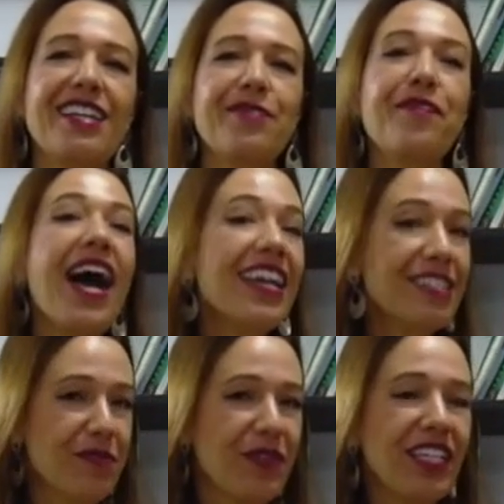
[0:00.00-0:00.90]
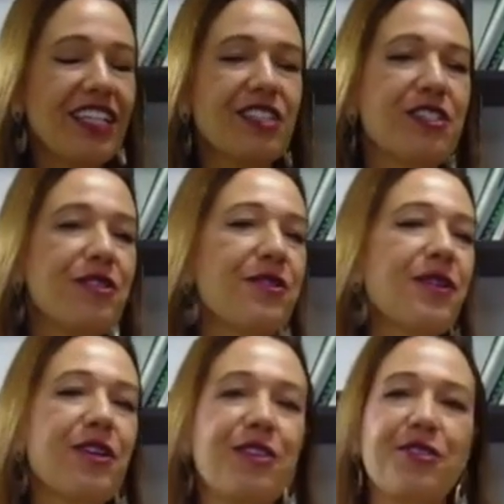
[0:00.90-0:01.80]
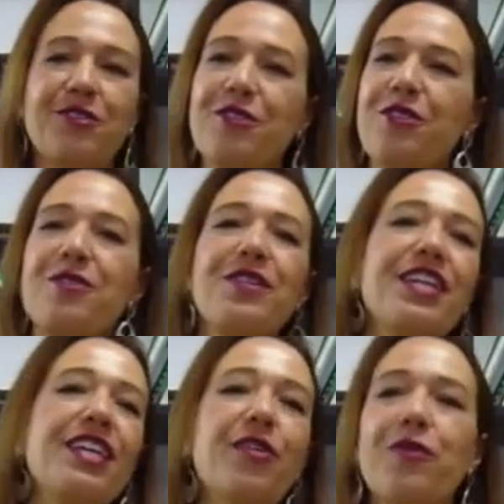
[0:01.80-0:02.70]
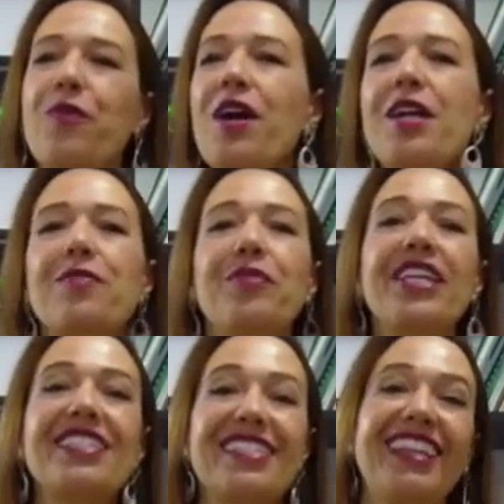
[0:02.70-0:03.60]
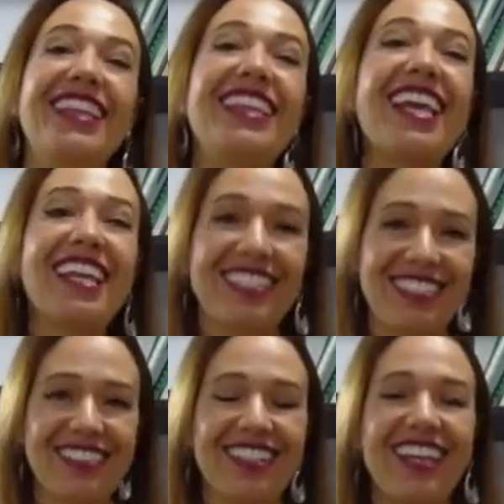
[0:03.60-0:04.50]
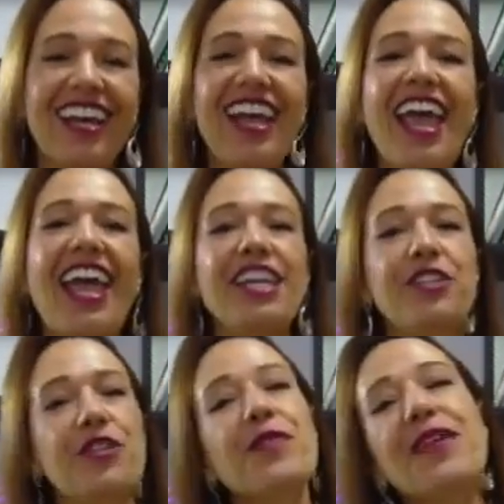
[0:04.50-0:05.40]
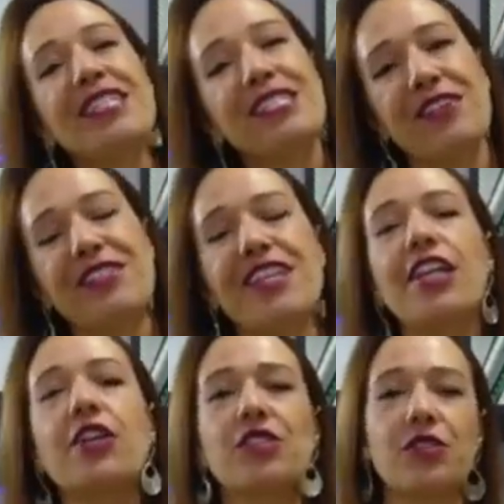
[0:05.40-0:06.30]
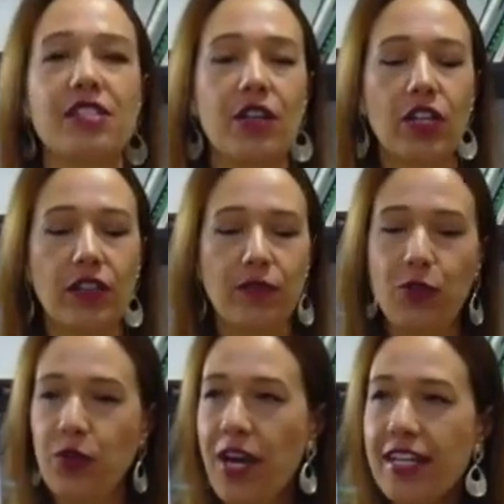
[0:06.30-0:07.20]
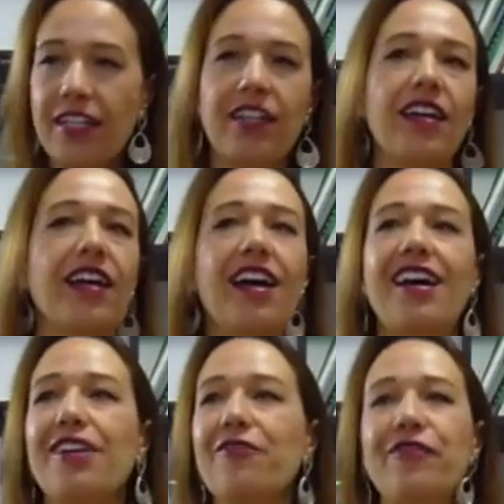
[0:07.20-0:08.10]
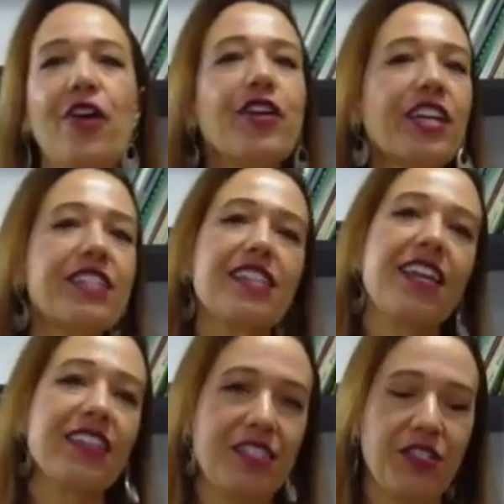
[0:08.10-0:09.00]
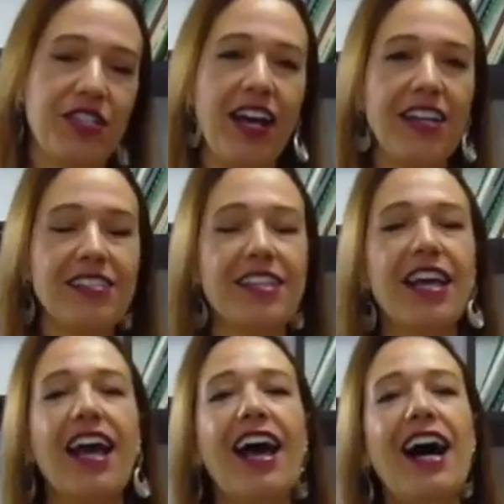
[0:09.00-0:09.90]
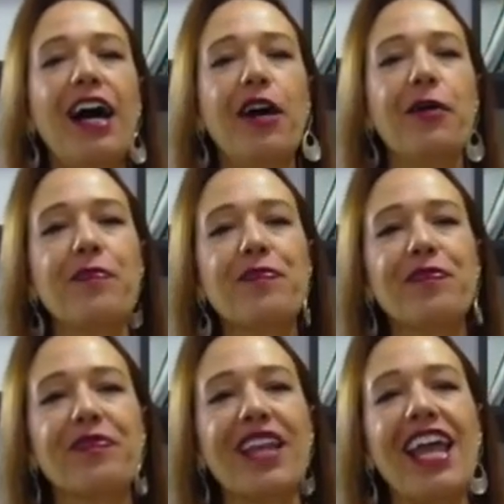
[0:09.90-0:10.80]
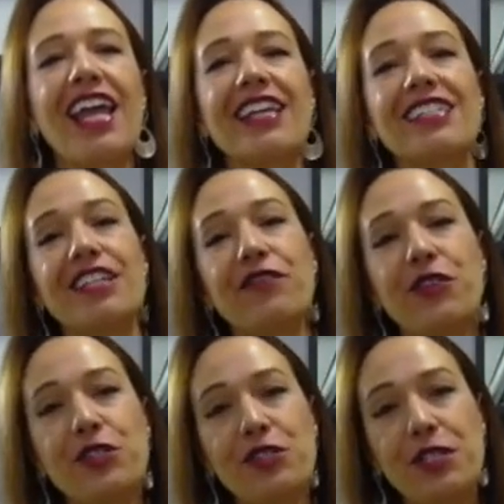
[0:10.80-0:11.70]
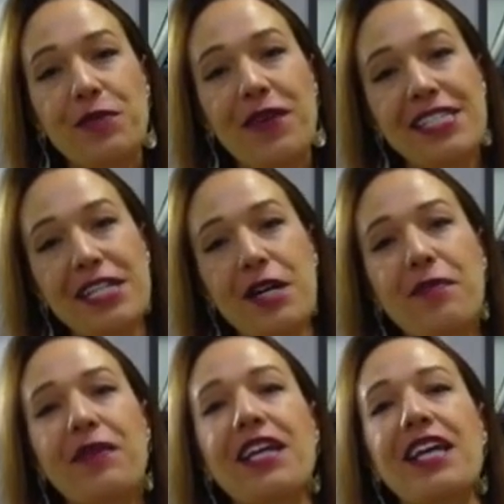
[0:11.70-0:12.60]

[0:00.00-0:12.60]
might be 2 or 3 or 1 beat late, and you must continue. So it's a great focus exercise, and if your student mess up,